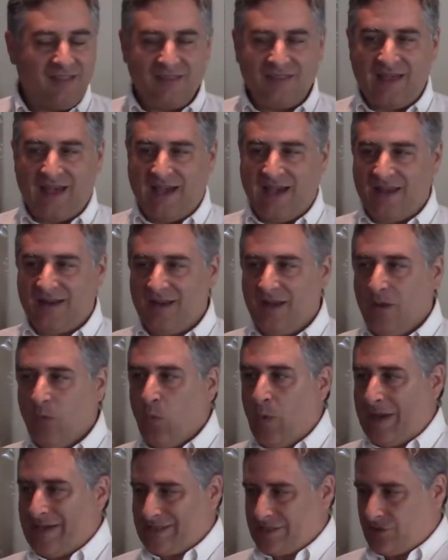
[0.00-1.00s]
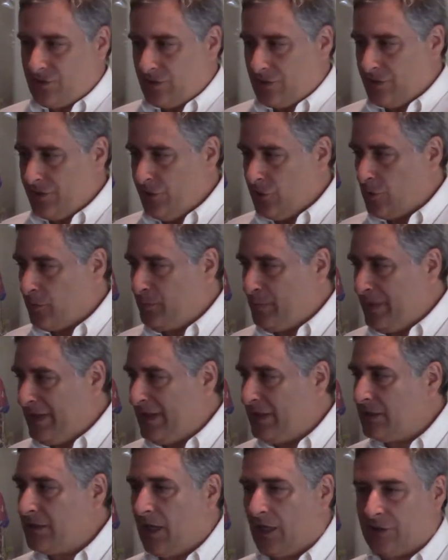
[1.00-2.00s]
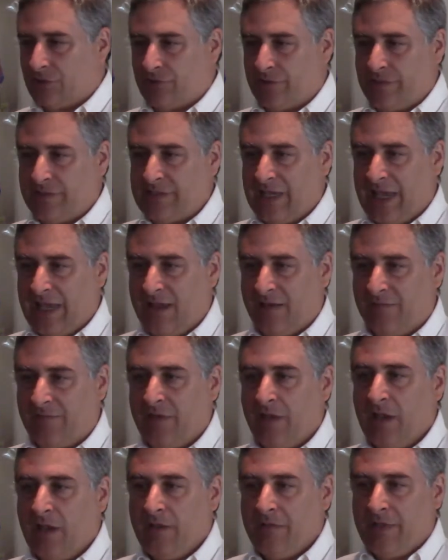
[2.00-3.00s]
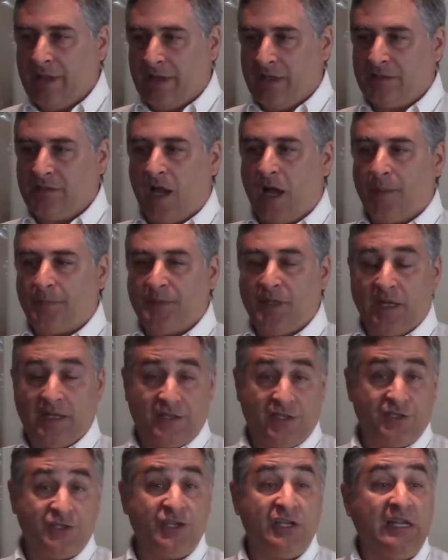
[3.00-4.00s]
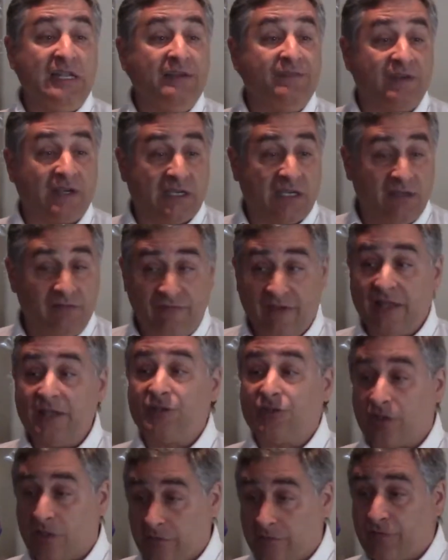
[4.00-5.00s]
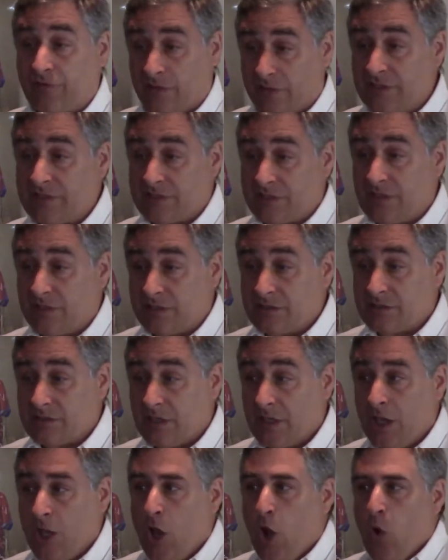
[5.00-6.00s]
that Western European countries have that adopted at the Geneva Convention, for instance.